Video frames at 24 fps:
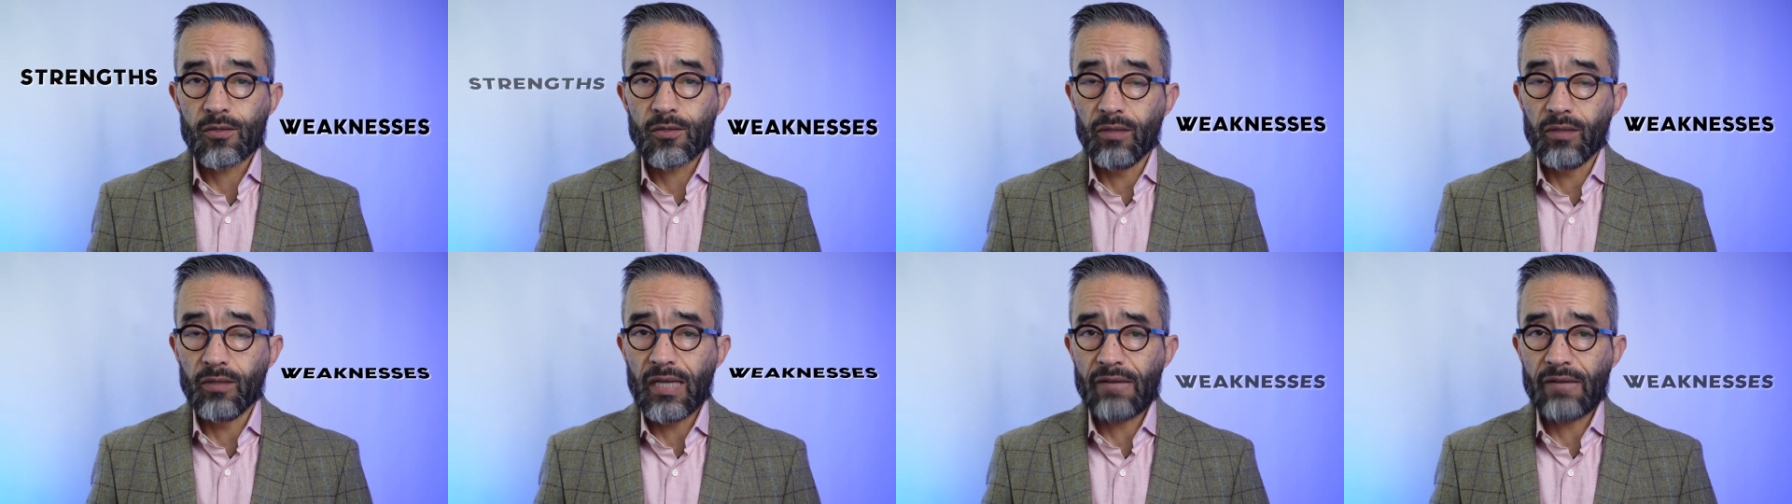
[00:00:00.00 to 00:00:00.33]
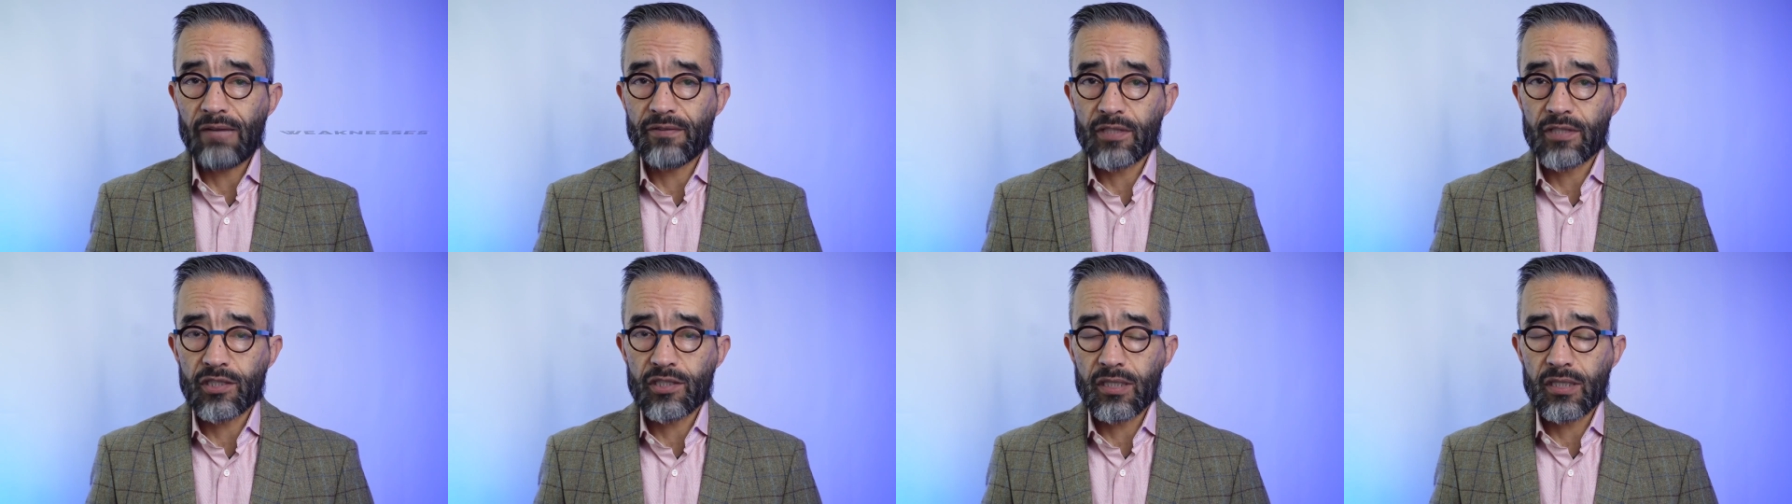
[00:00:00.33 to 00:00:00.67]
to
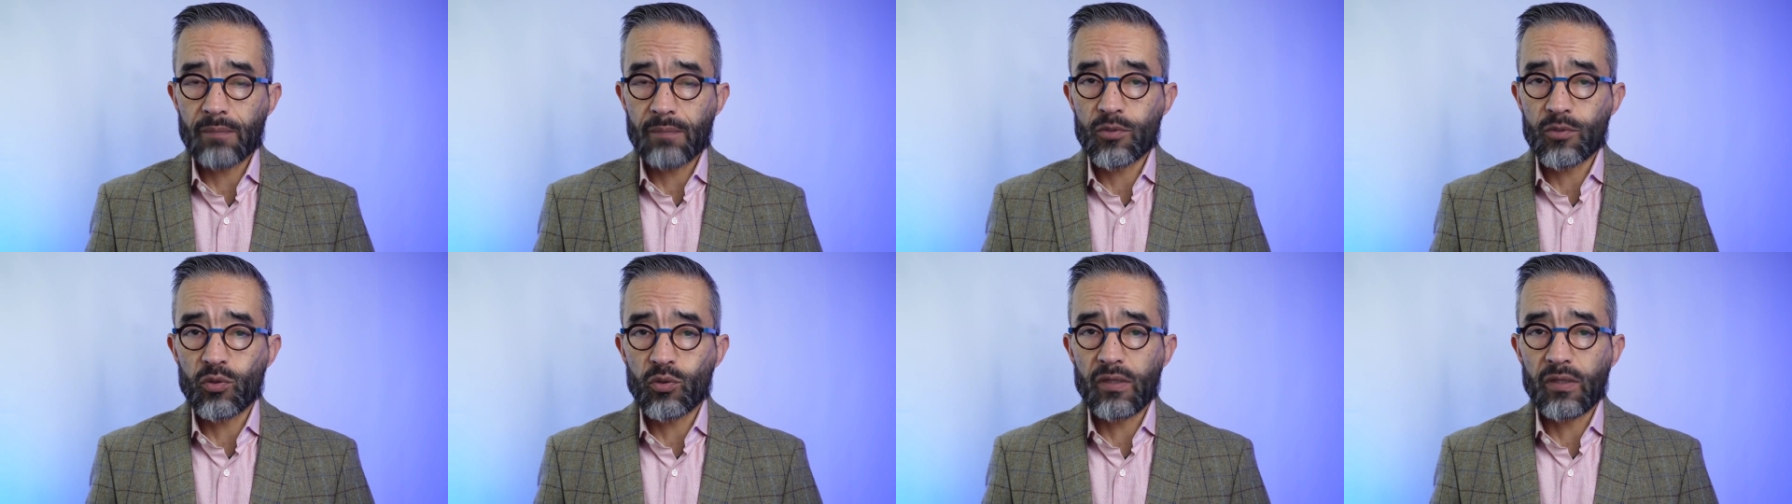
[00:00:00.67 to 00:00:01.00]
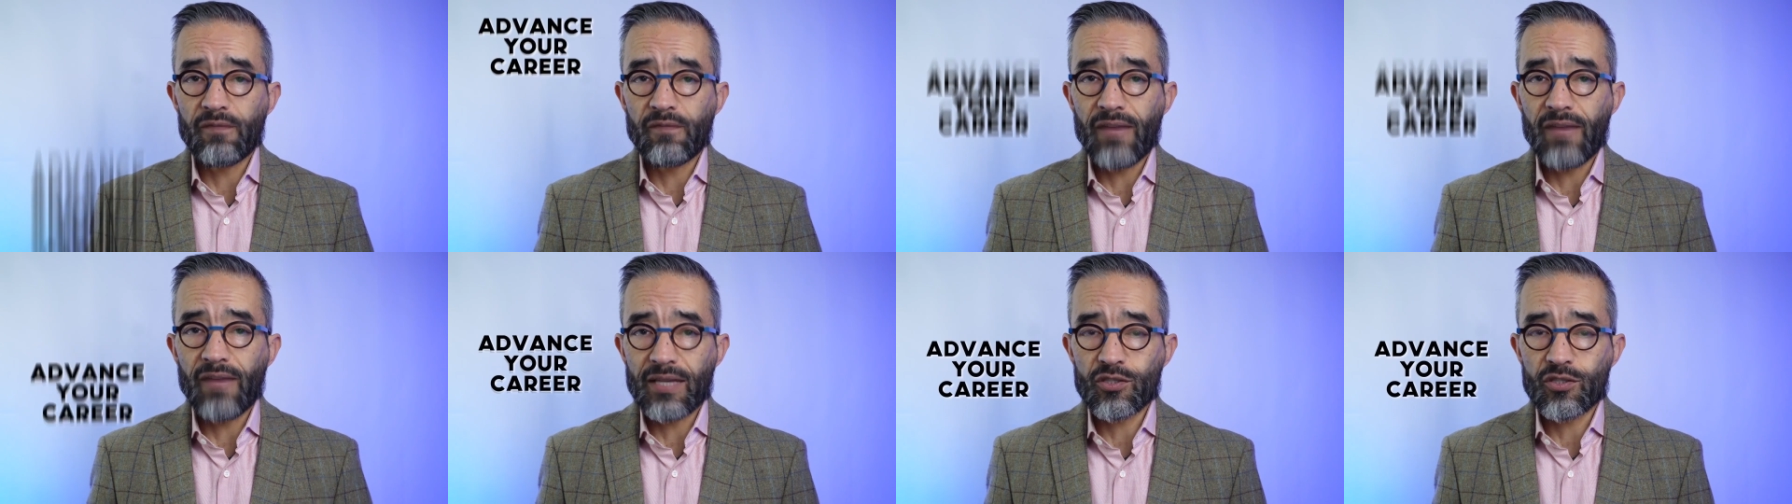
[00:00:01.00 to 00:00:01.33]
leverage them to
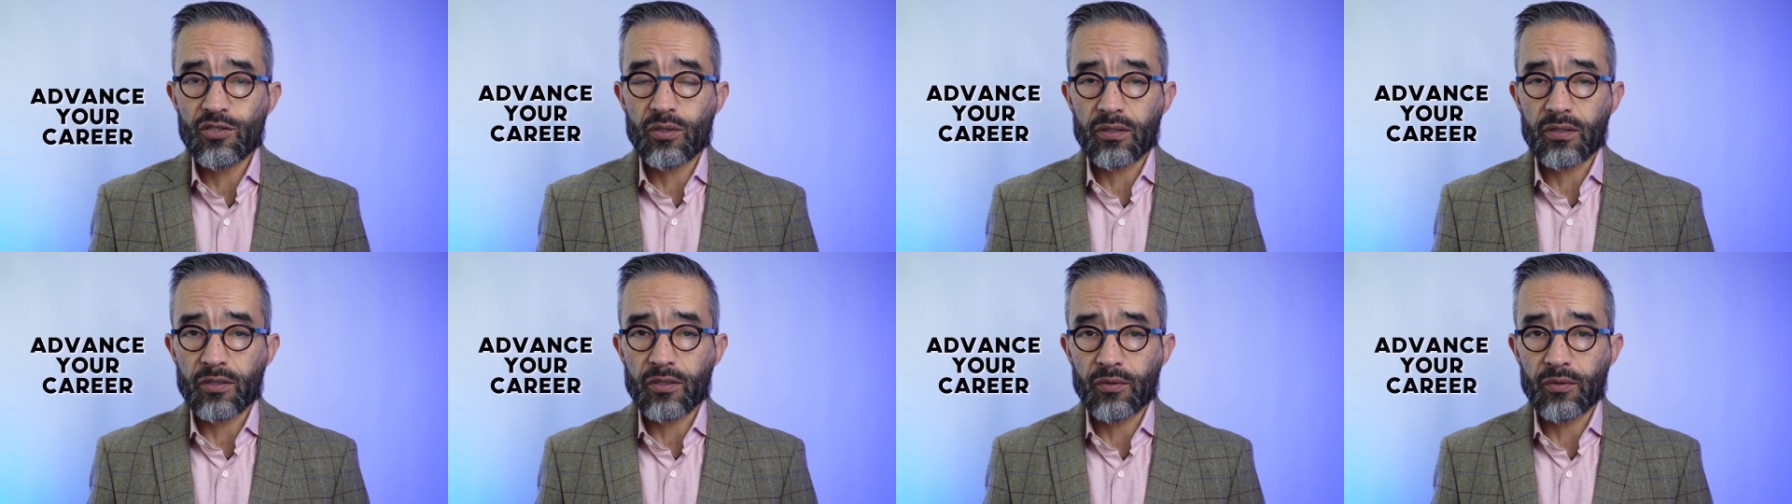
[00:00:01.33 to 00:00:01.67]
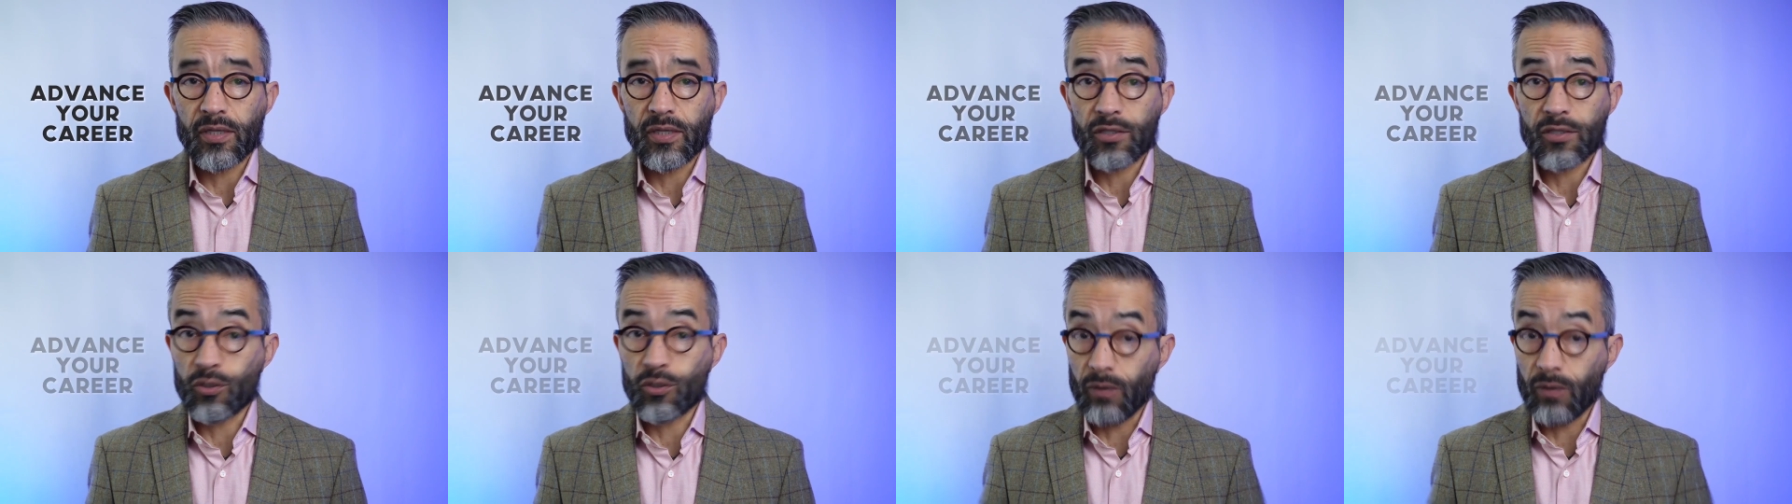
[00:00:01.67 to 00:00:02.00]
advance your
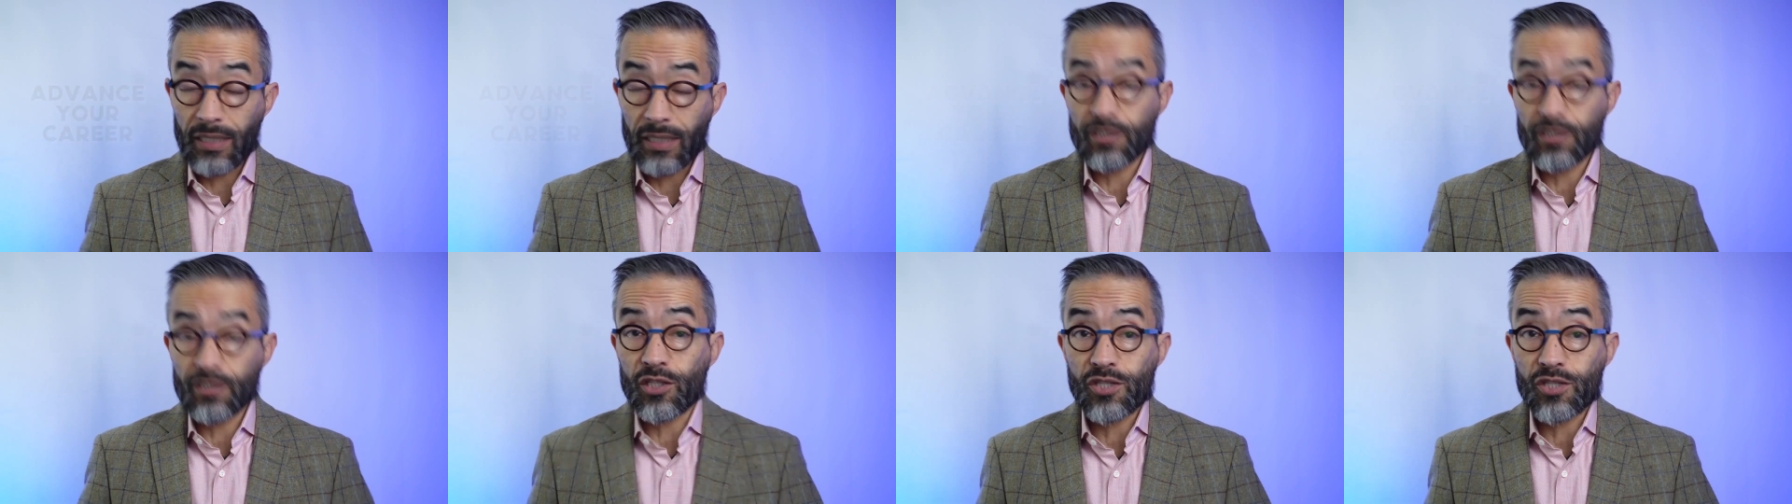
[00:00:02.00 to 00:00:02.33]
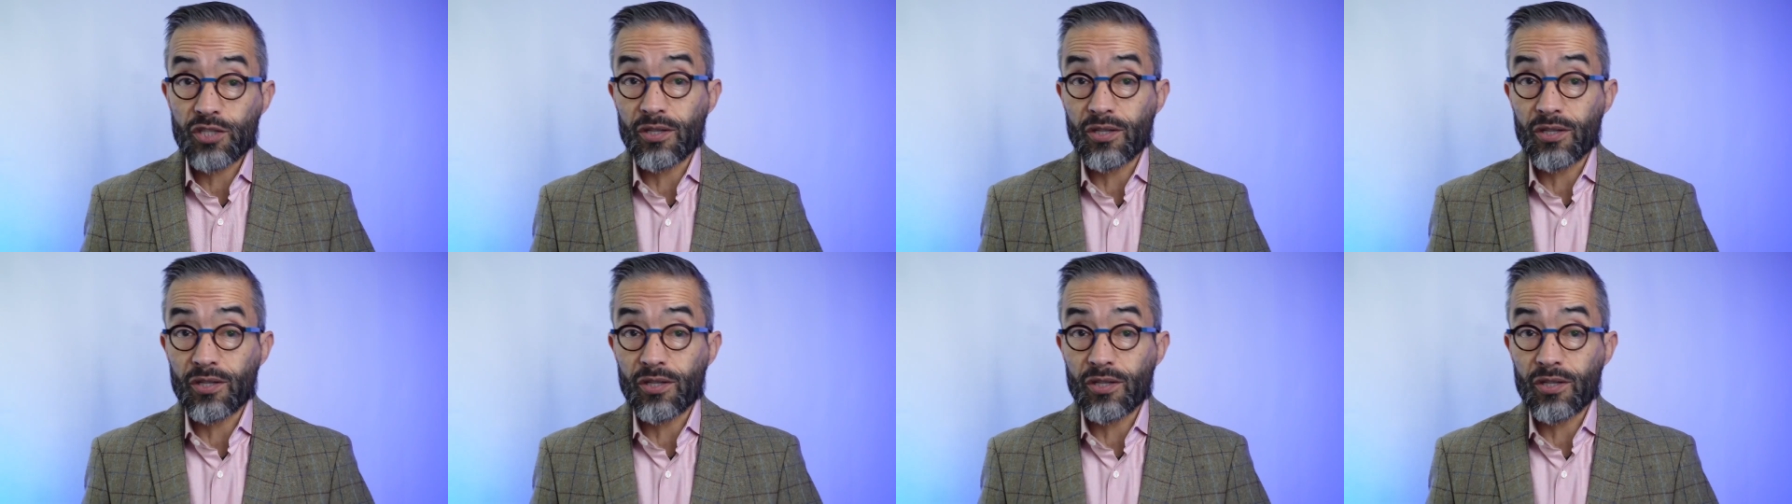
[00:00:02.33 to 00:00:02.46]
career. So let's get